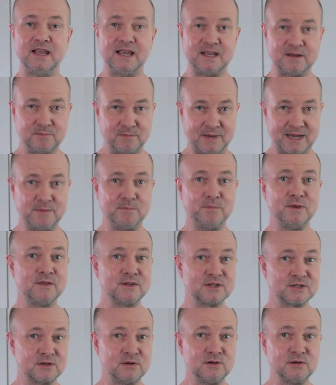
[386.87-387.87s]
It might be
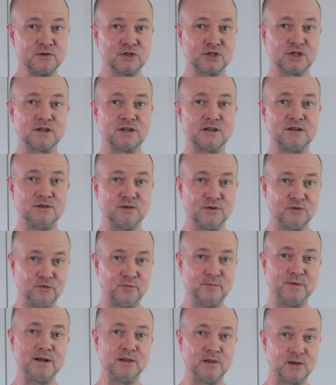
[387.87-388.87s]
the solution
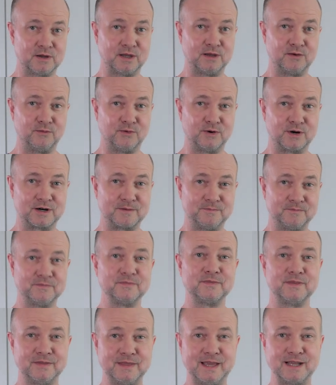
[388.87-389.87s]
you've been looking for.
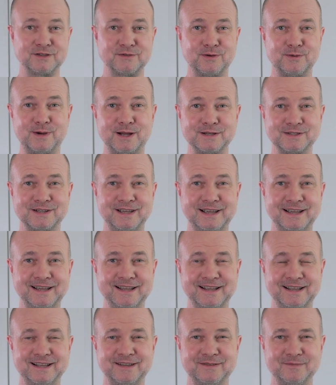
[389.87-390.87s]
Thanks for
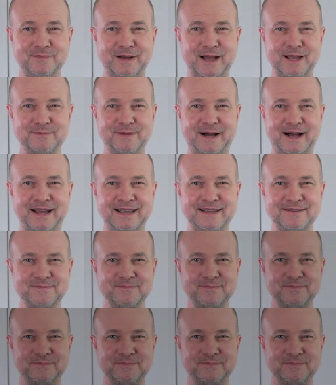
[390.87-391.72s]
watching. Bye-bye.